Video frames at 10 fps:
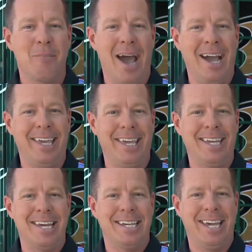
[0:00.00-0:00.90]
back
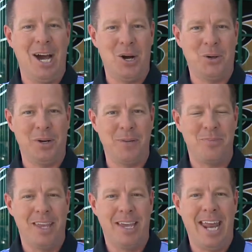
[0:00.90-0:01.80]
in Calgary.
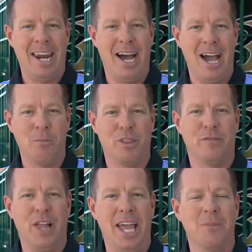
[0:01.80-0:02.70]
In Anaheim with the
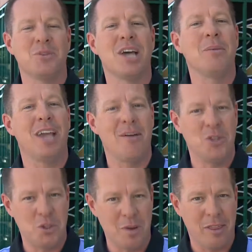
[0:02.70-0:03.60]
Flames, I'm
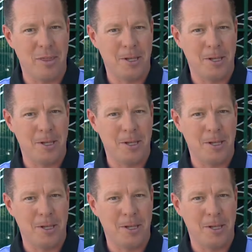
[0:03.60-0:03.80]
Kevin Smith.